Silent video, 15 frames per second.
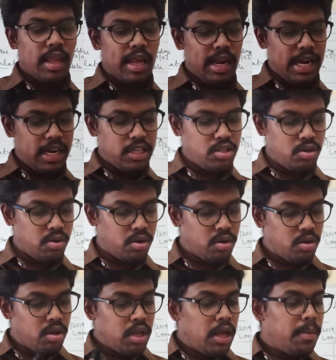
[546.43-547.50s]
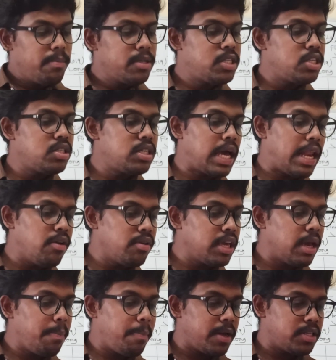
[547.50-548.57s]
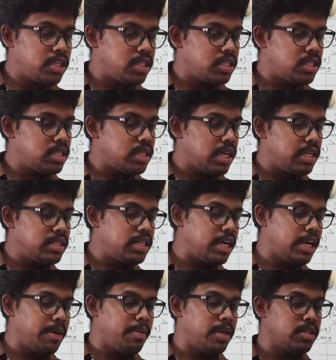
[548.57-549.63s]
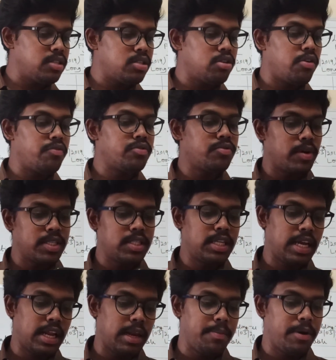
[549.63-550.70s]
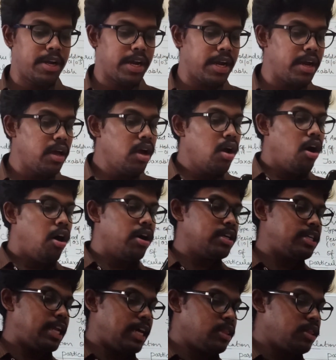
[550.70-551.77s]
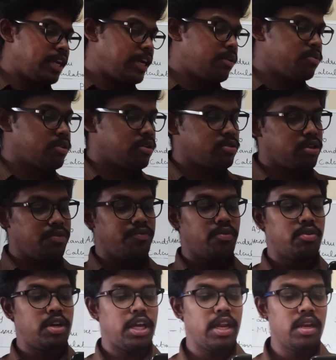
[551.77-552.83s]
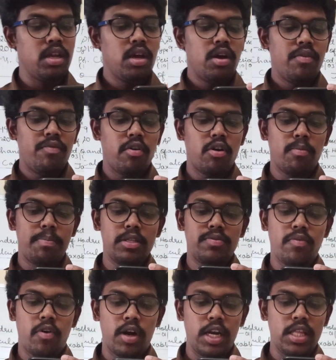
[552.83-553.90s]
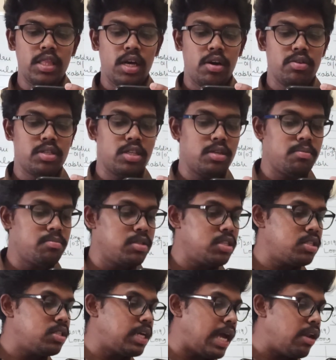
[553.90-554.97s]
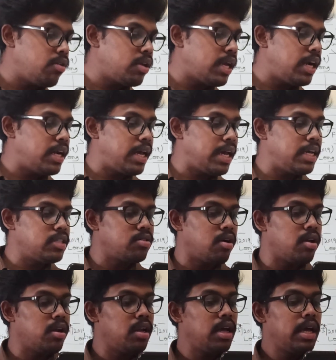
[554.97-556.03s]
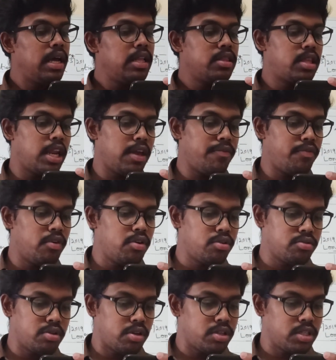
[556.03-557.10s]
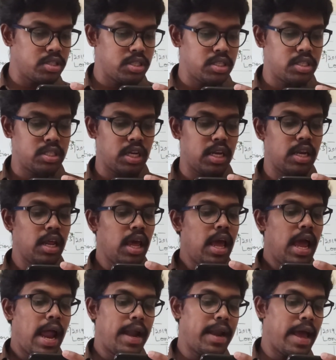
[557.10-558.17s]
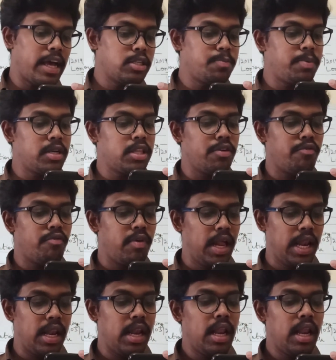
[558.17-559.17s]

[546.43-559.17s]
let us know Mr. Chalukya purchases listed debentures of Swastik Limited on 10/3/2014 for rupees 40,000. Mr. Chalukya dies on 3/4/2016, and as per the will,